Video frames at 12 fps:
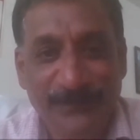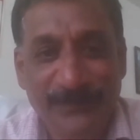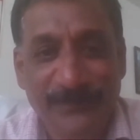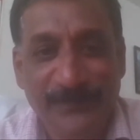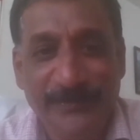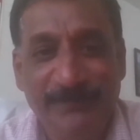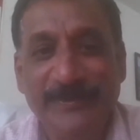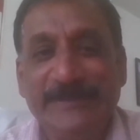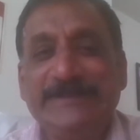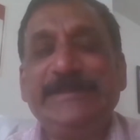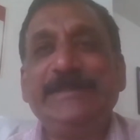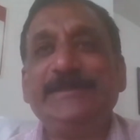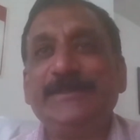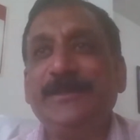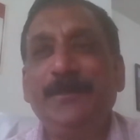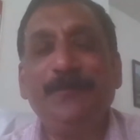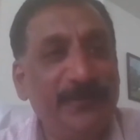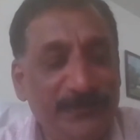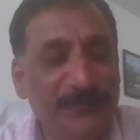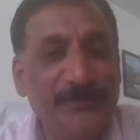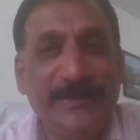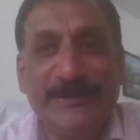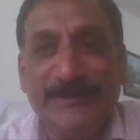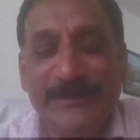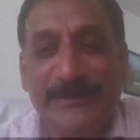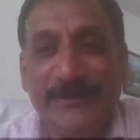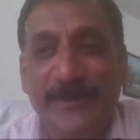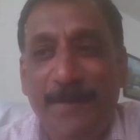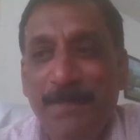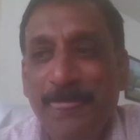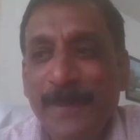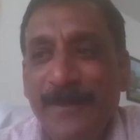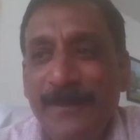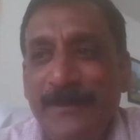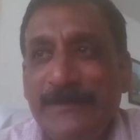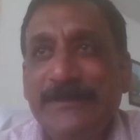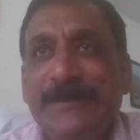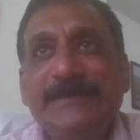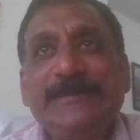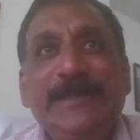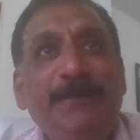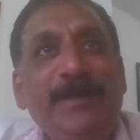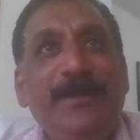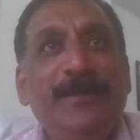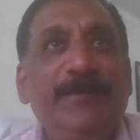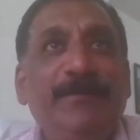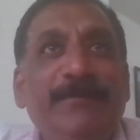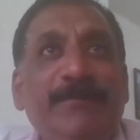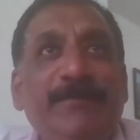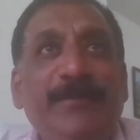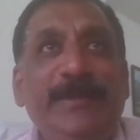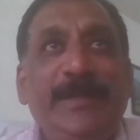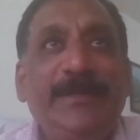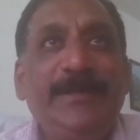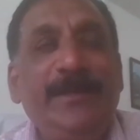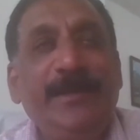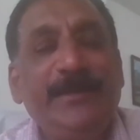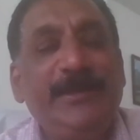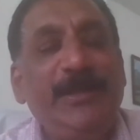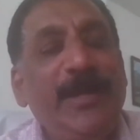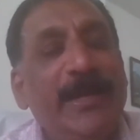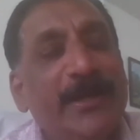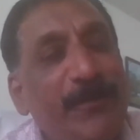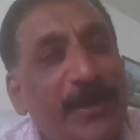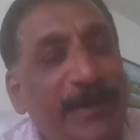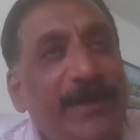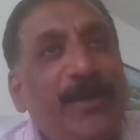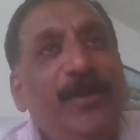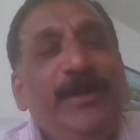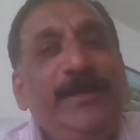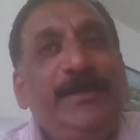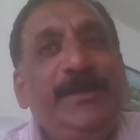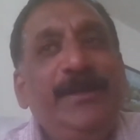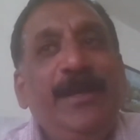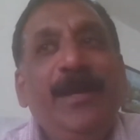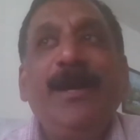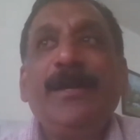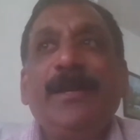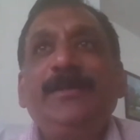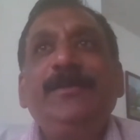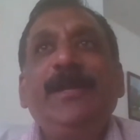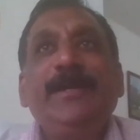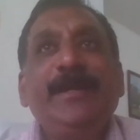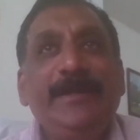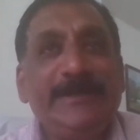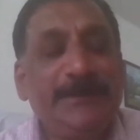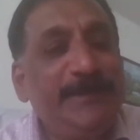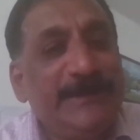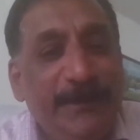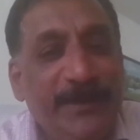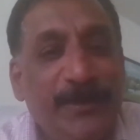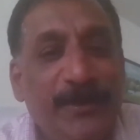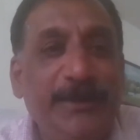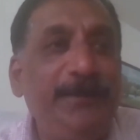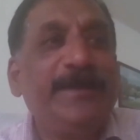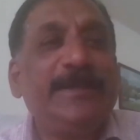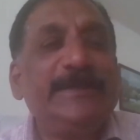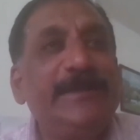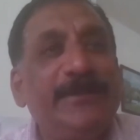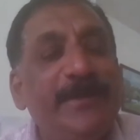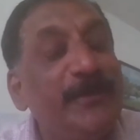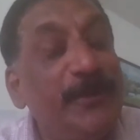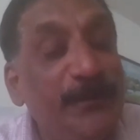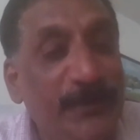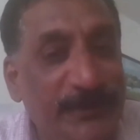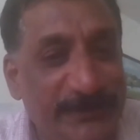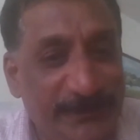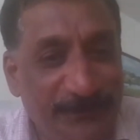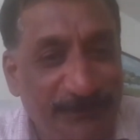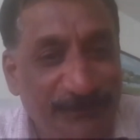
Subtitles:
See, for instance, actually, before 14th century, so there's a limit on which I can actually acquire my knowledge, or actually I can disperse my knowledge, because there were no books.